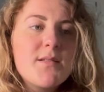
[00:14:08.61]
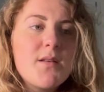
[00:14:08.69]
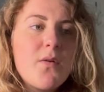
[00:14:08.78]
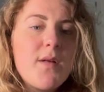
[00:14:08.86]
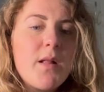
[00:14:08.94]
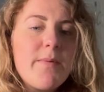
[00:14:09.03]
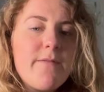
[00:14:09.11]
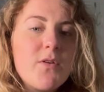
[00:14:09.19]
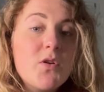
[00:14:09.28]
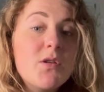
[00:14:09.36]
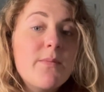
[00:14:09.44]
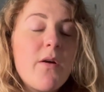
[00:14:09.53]
So that'll be
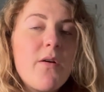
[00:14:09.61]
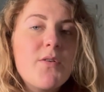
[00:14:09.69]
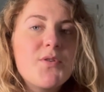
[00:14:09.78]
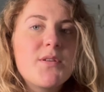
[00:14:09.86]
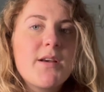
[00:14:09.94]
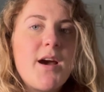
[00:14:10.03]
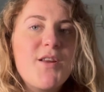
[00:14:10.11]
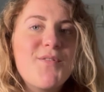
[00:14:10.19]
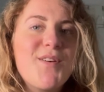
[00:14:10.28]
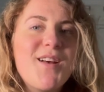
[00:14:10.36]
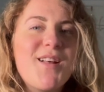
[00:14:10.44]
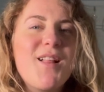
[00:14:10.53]
fun tomorrow, just to kind
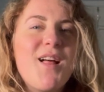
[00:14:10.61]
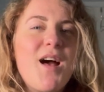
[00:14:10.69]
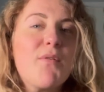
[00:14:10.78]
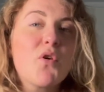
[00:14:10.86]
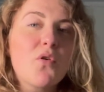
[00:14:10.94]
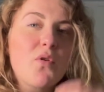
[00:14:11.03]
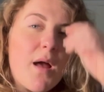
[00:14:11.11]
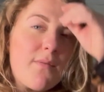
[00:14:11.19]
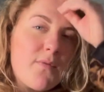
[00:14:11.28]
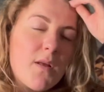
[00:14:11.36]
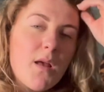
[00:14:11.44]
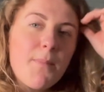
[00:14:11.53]
of
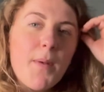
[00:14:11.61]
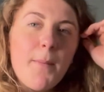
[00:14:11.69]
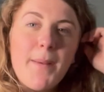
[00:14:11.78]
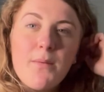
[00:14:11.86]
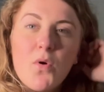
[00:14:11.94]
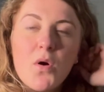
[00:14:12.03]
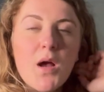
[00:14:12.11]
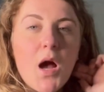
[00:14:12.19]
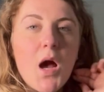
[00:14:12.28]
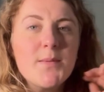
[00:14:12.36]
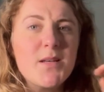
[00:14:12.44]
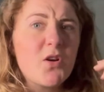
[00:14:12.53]
have like a bit more carbs.